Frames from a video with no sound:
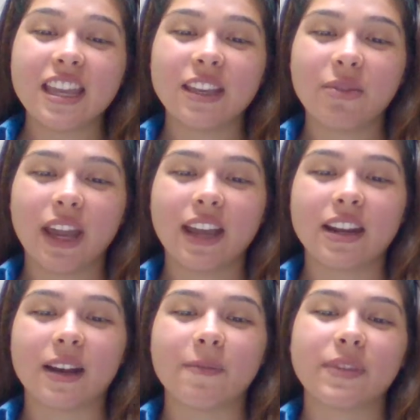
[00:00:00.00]
Thank you,
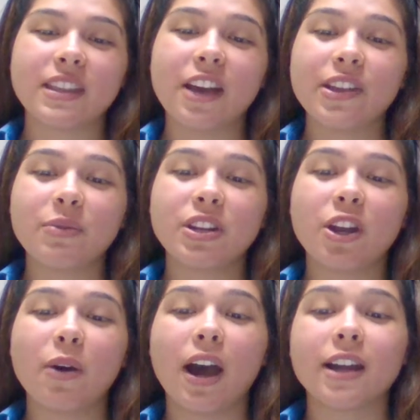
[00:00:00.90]
Anna. Now that we
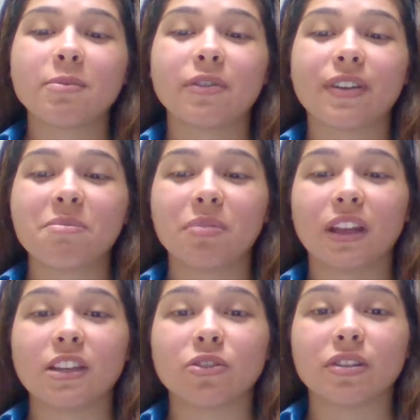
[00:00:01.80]
know how to prevent
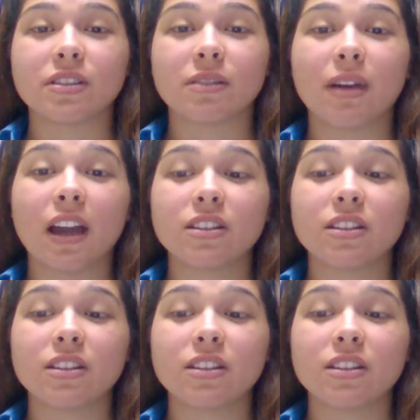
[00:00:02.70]
plagiarism,